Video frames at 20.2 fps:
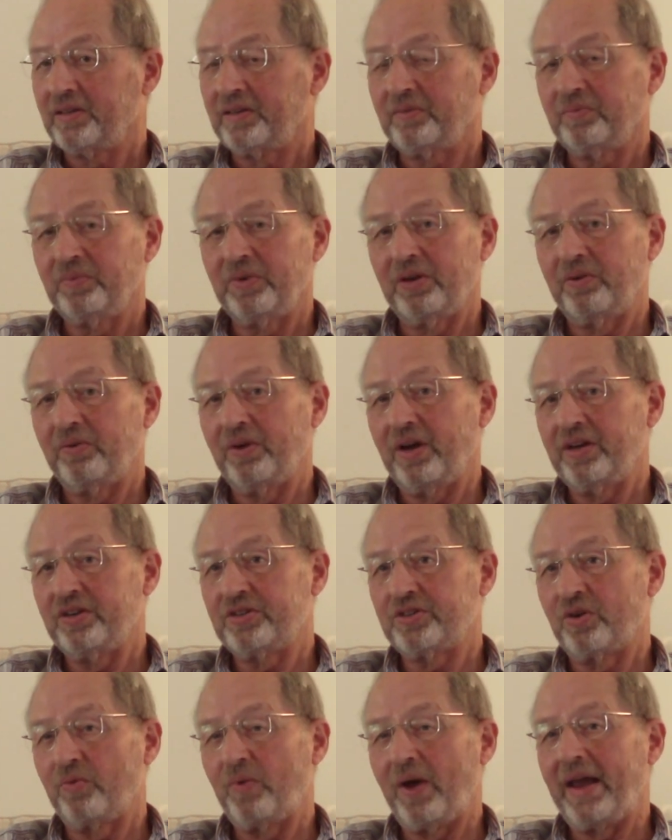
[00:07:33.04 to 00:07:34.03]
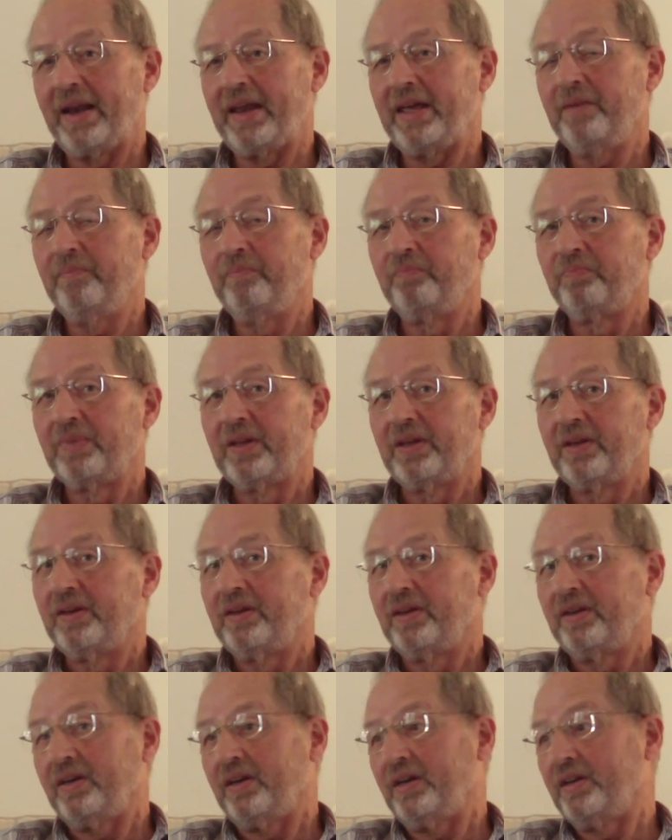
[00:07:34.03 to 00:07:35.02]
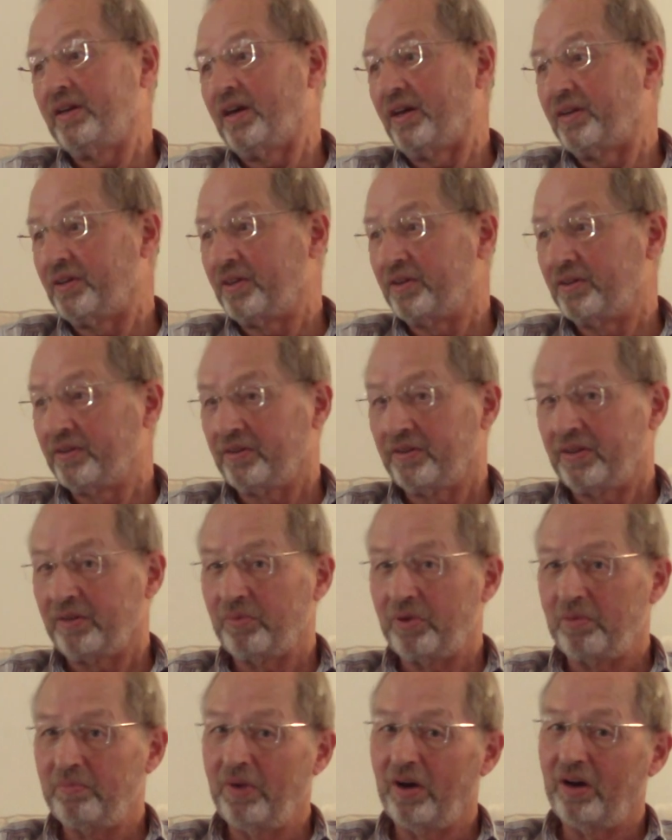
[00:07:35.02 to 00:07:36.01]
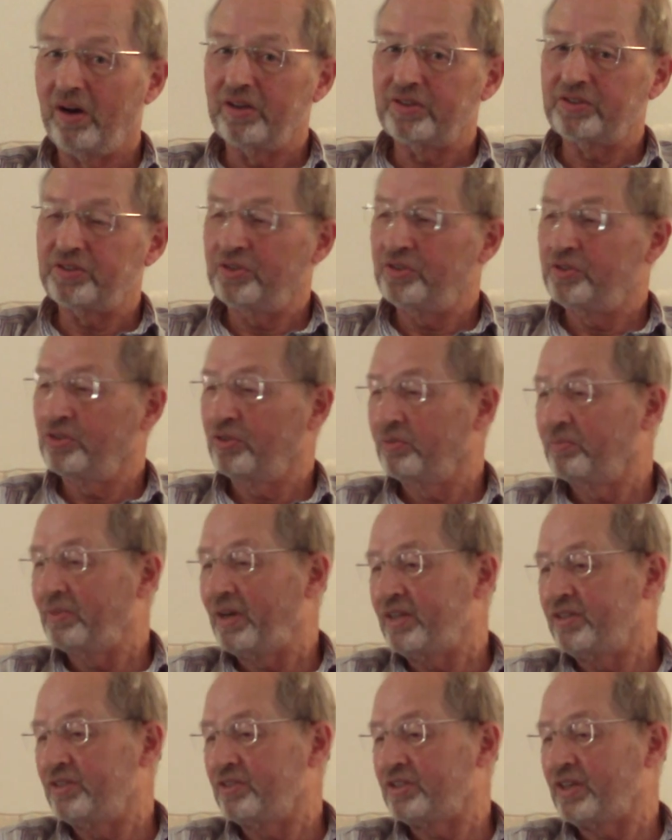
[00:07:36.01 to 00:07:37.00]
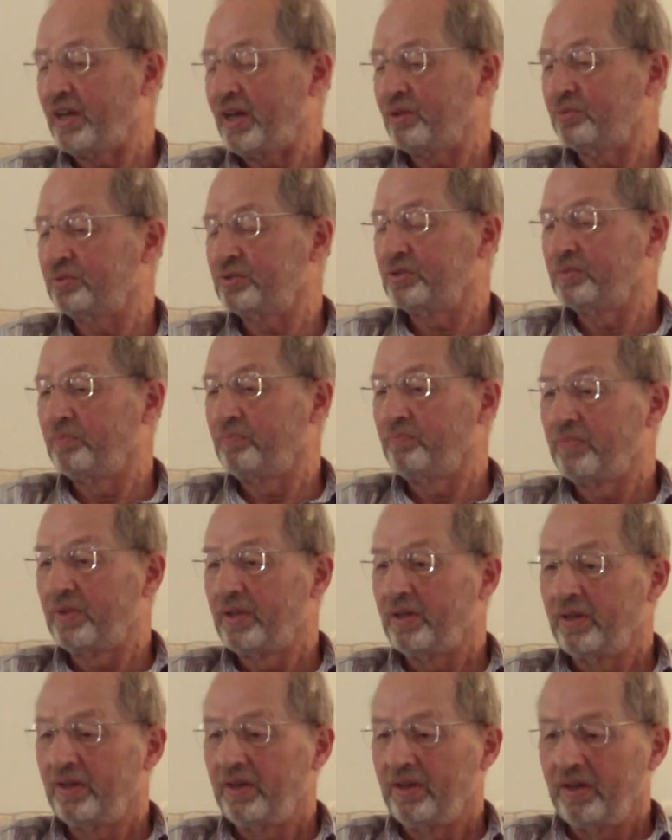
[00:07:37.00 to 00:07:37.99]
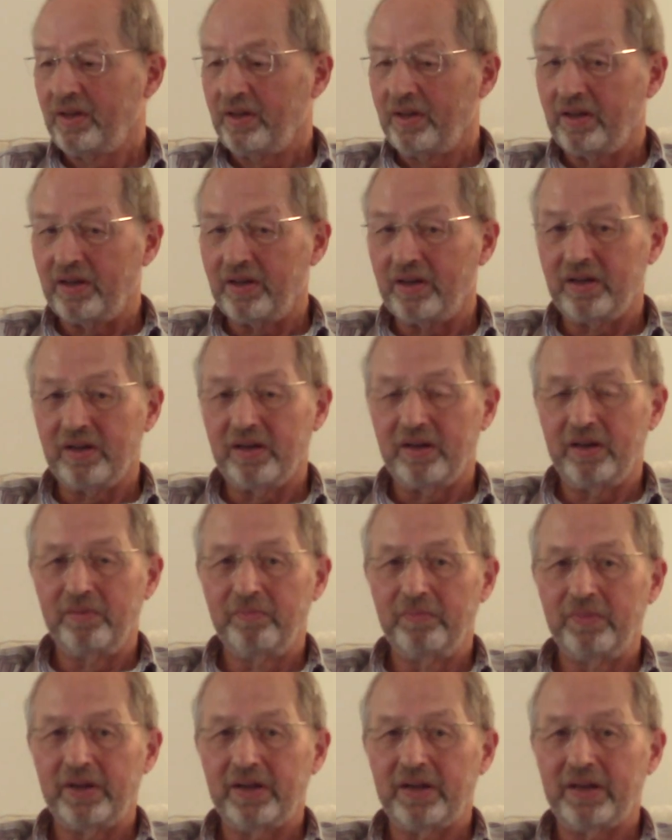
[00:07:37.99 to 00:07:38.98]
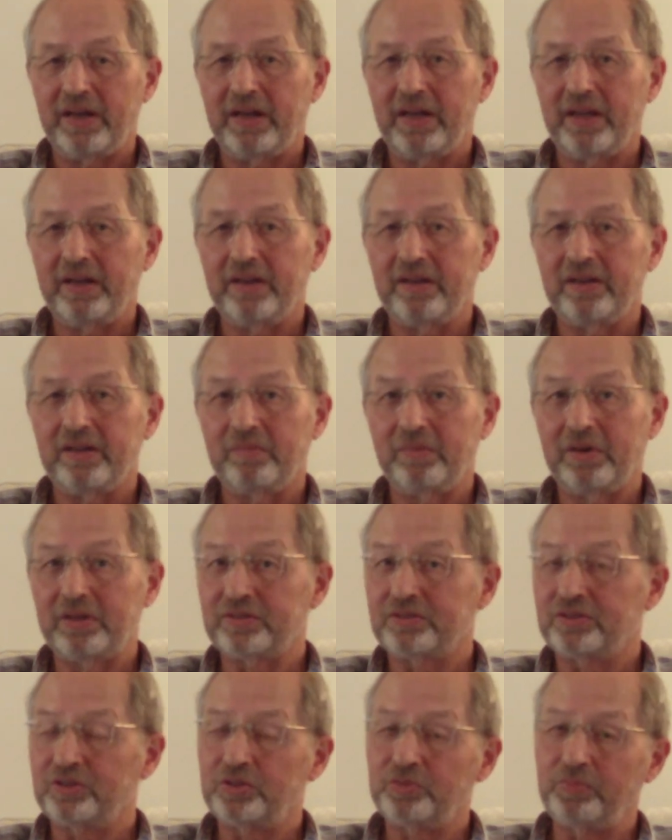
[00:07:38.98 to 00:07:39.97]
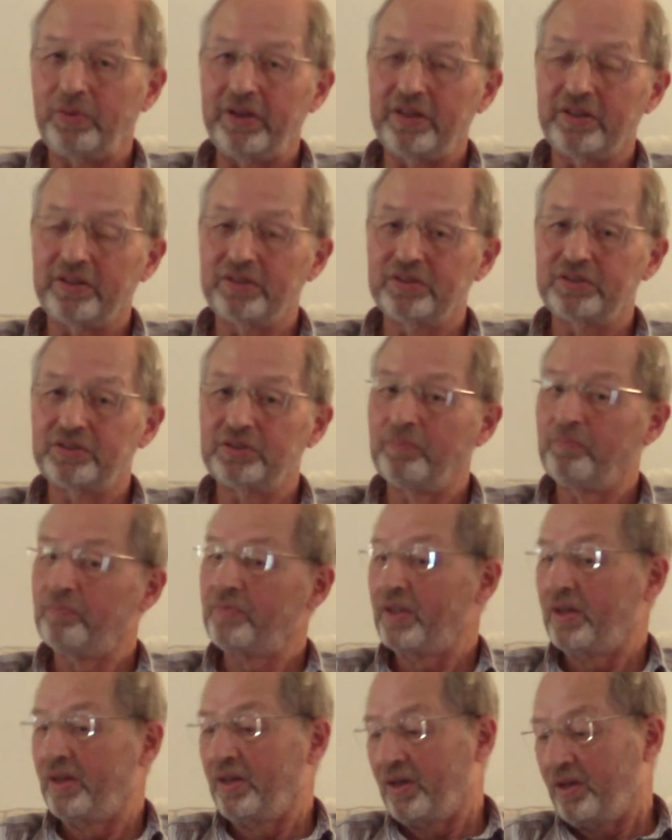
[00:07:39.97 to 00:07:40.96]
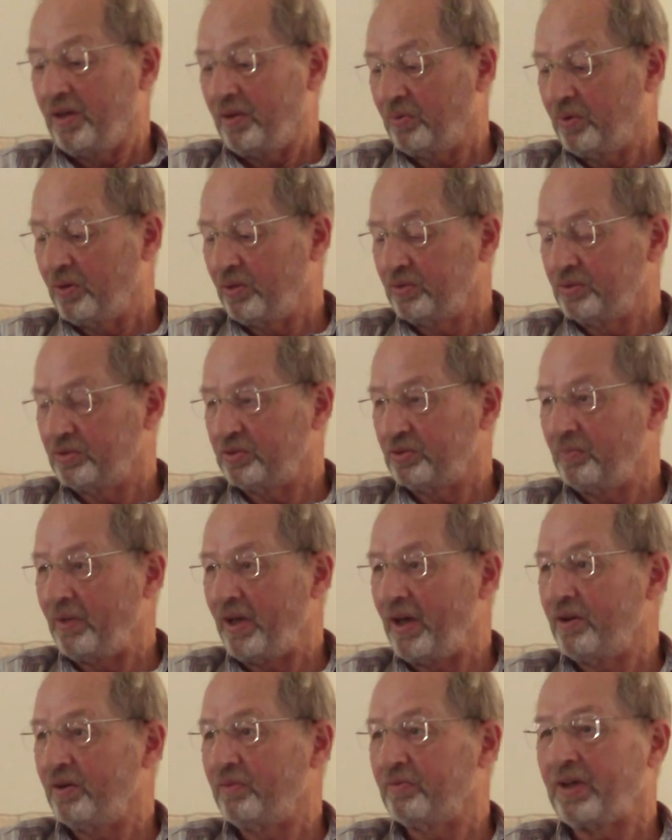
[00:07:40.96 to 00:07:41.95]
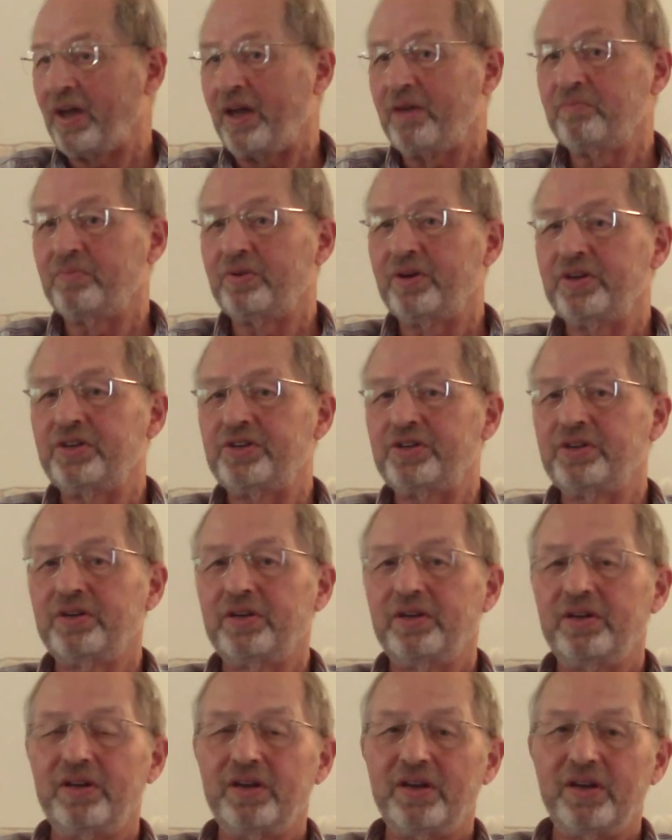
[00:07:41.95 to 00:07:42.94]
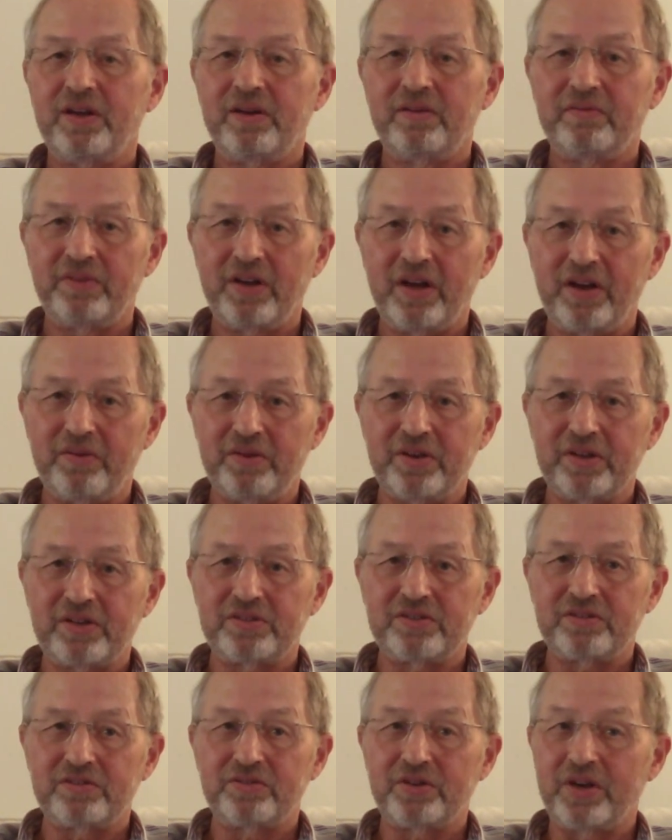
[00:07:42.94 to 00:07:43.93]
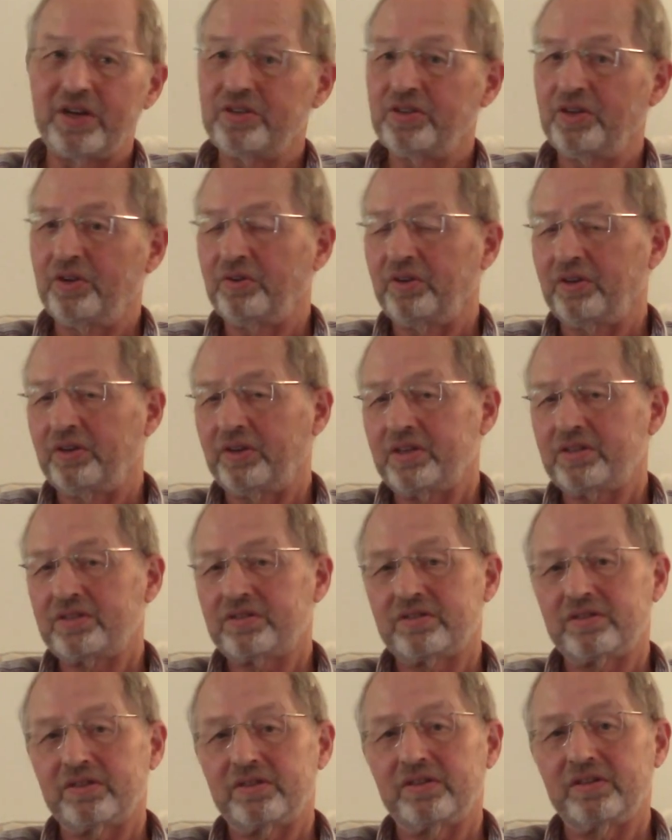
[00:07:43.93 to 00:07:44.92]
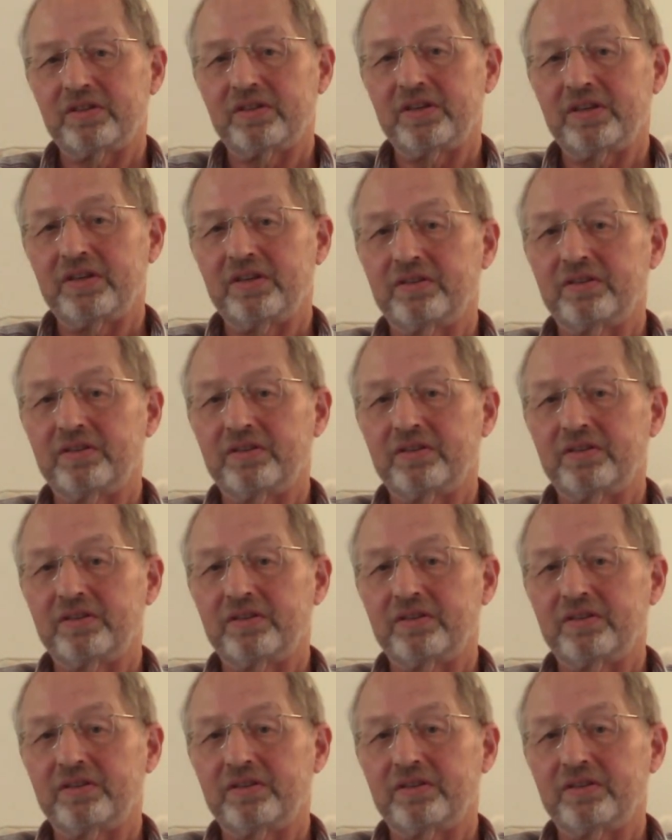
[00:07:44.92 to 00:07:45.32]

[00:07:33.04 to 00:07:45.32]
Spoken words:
we arranged a rally in Huntingdon, and then we marched to John Major's house. And amongst the speakers was the Mayor of Cambridge, various trade unionists, and the